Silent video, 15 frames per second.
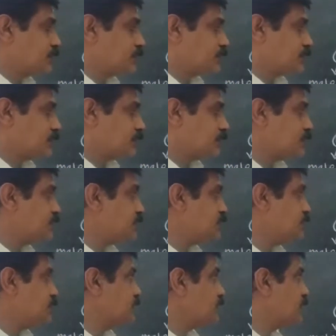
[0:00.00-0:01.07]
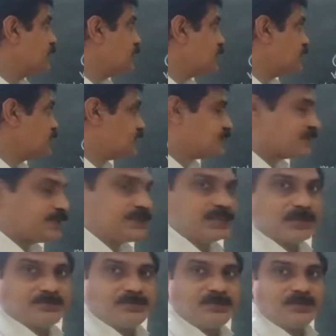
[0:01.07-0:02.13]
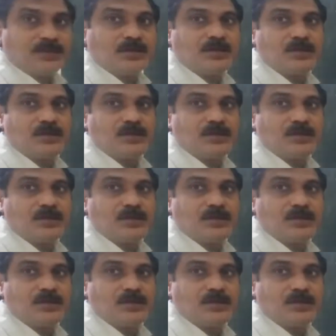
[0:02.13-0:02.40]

this is the syngamy.